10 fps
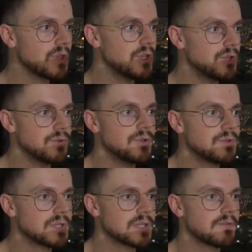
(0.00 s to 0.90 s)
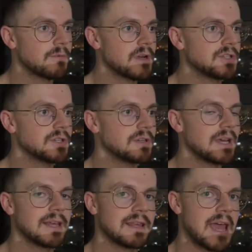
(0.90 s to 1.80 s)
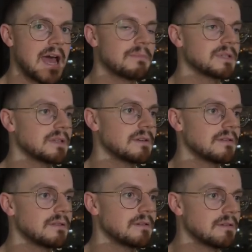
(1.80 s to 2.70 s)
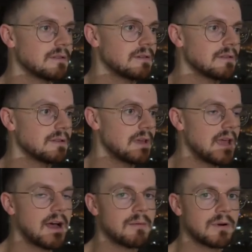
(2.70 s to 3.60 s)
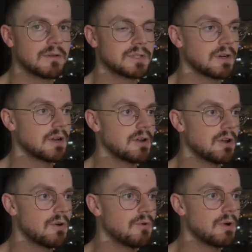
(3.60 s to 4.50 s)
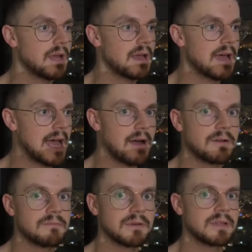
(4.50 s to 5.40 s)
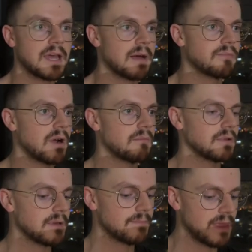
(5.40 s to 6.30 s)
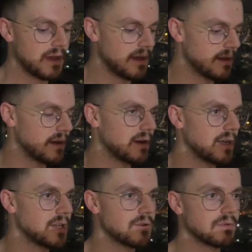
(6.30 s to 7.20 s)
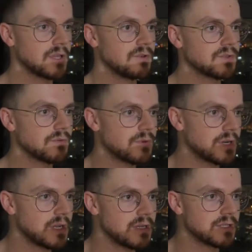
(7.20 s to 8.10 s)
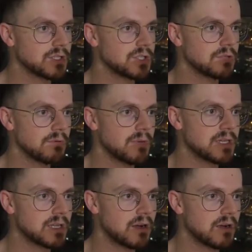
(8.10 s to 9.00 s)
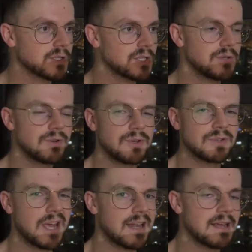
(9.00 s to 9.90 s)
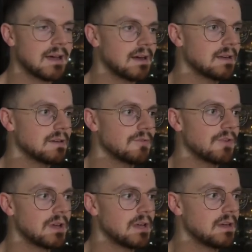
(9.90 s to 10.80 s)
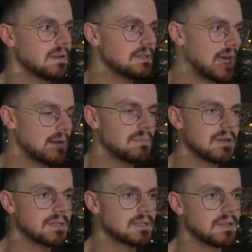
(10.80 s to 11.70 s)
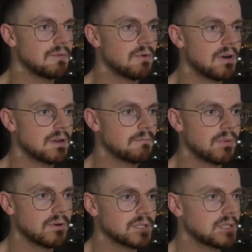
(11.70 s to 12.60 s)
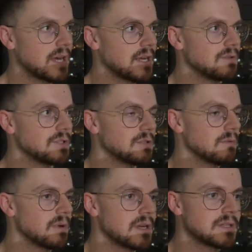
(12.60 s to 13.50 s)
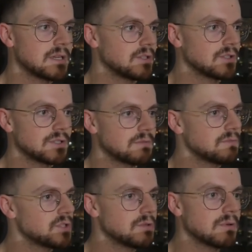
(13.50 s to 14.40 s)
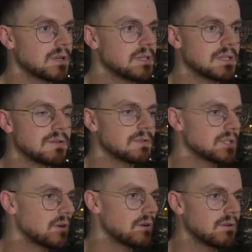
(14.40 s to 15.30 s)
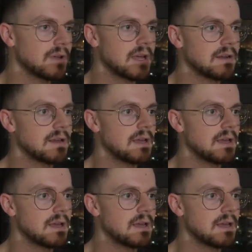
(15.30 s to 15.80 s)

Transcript: you use this information and the app is going to, the AI models are going to know how to build the app properly. Another really useful one is Superbase Docs. You can use any kind of database that you want. Personally, I use Superbase. It's just super easy to install. And